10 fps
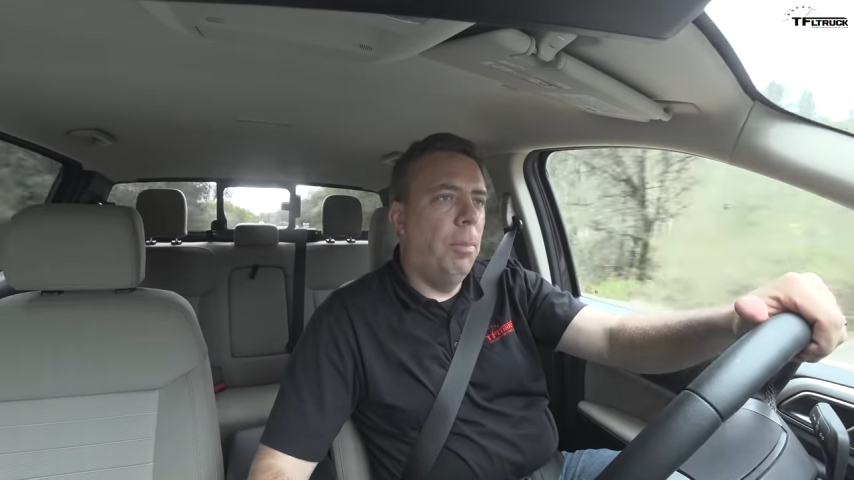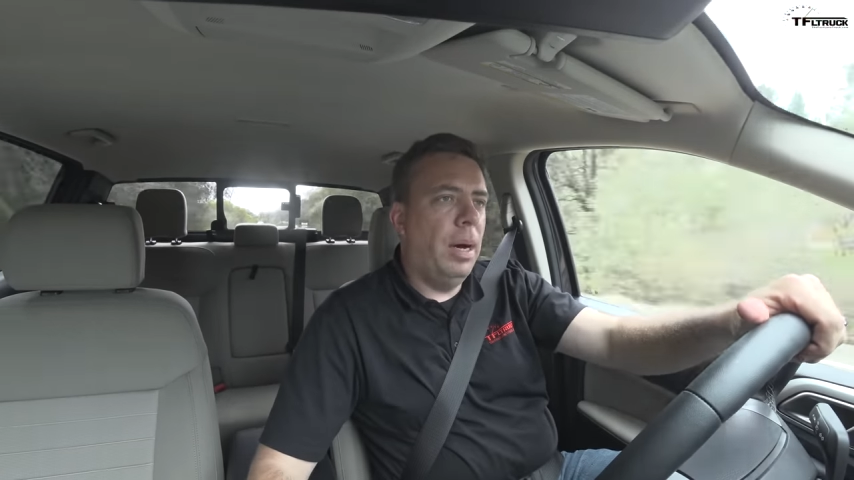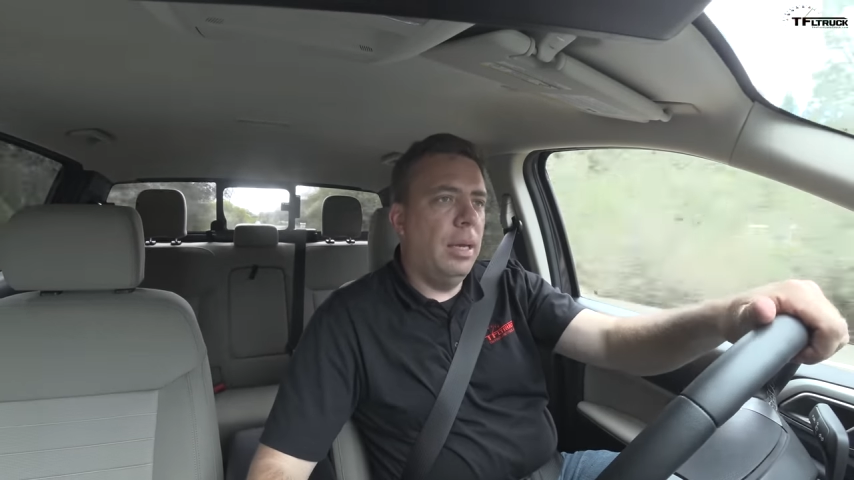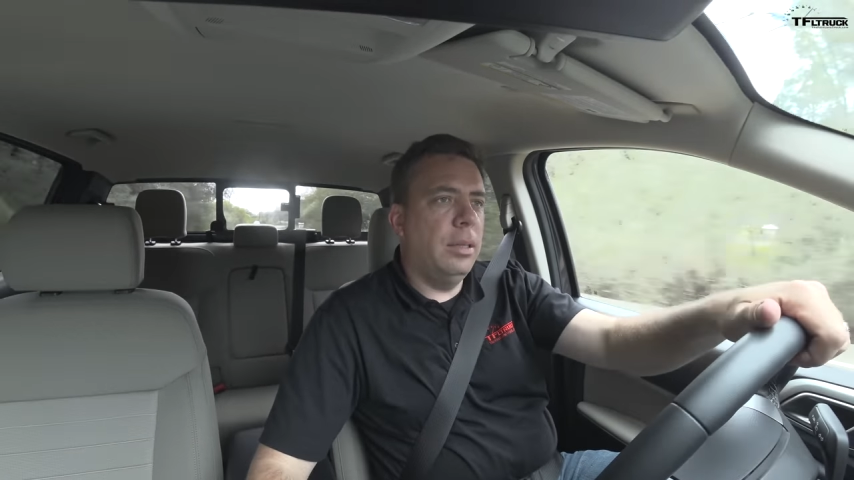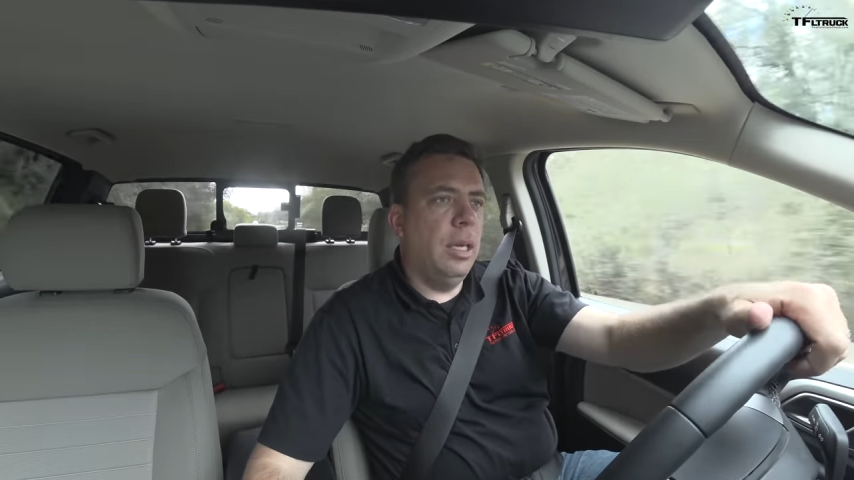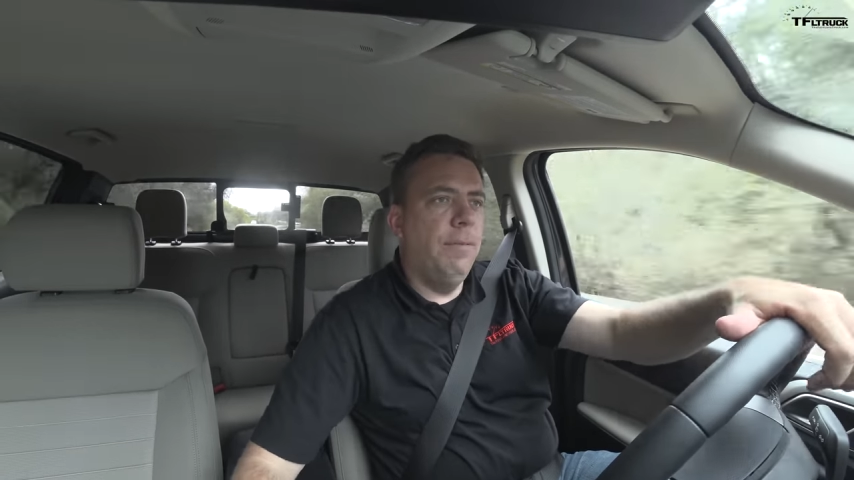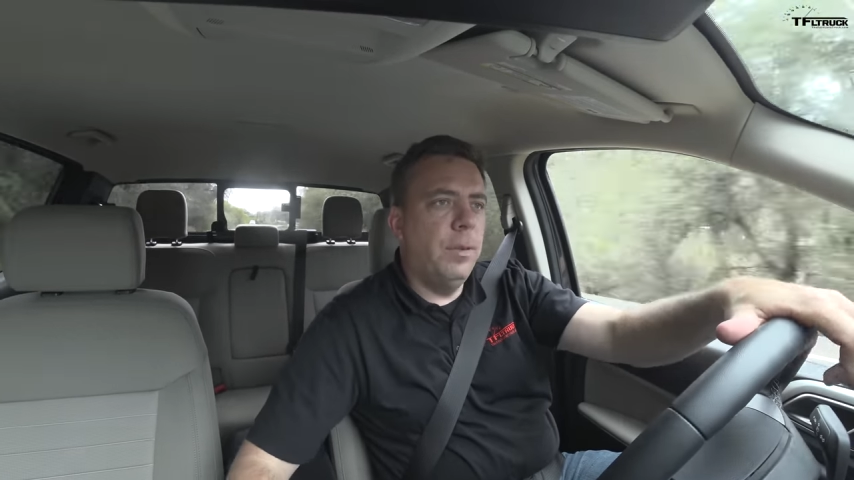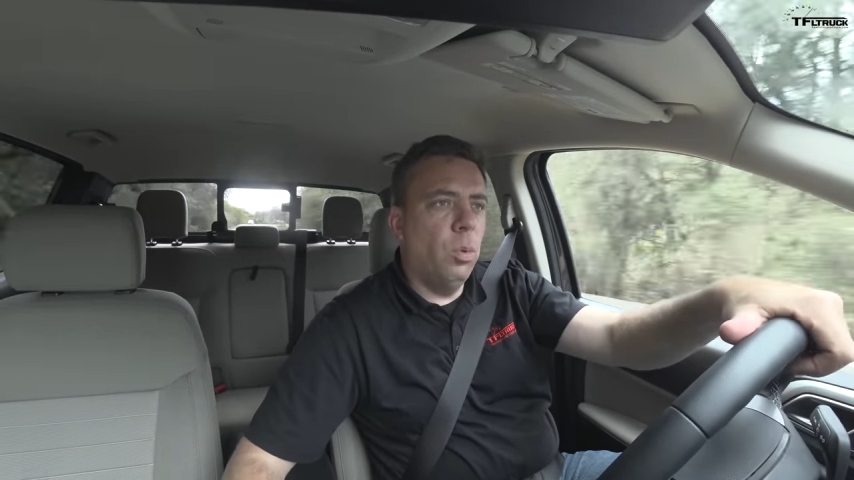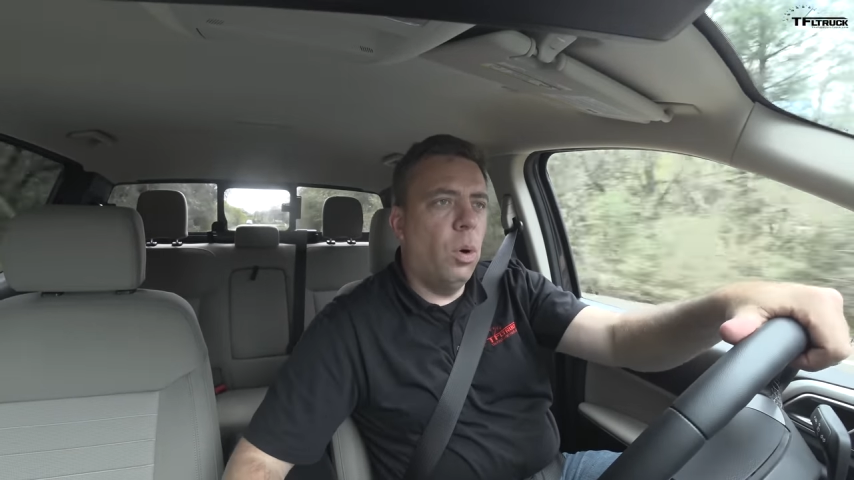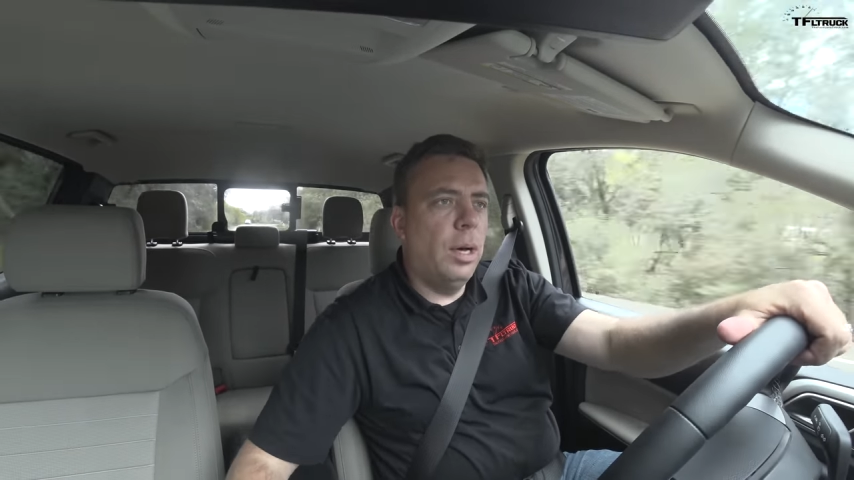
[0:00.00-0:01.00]
but
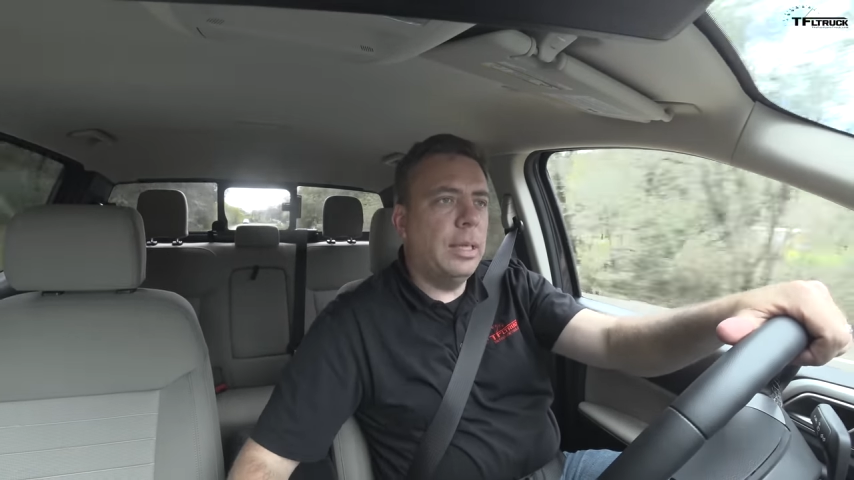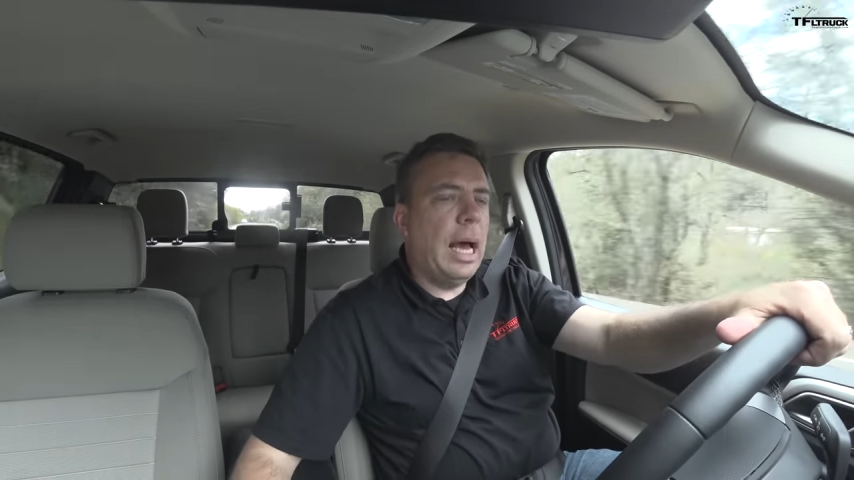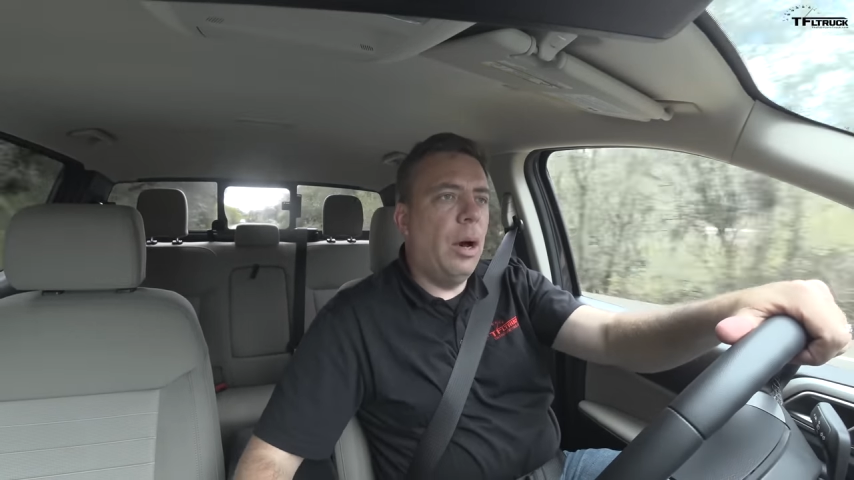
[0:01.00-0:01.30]
if you want